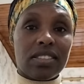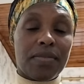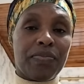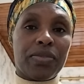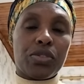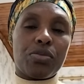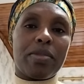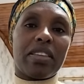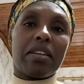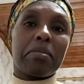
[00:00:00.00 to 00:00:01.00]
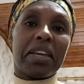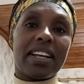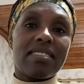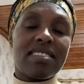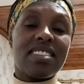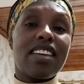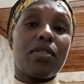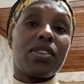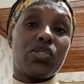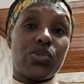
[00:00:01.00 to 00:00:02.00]
to make them healthy. They're going
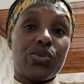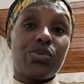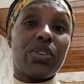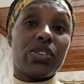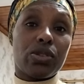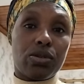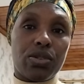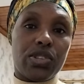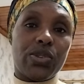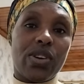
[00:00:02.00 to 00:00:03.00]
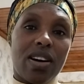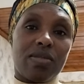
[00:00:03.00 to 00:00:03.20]
to sort you out.